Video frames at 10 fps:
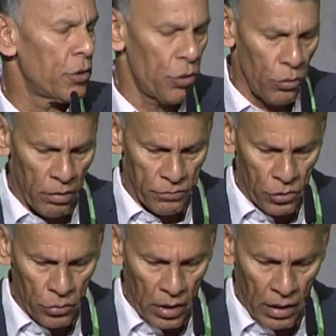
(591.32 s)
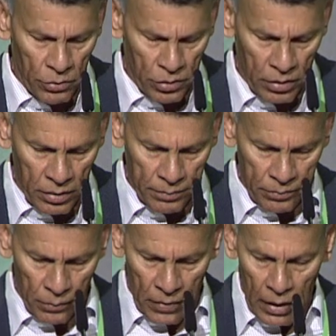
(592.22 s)
June of 2000,
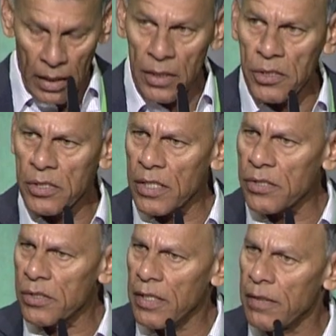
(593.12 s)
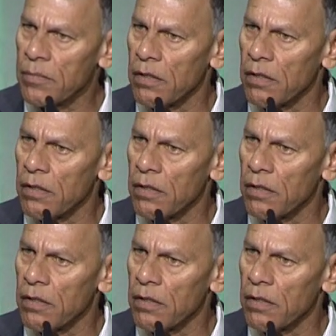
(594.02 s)
and 16,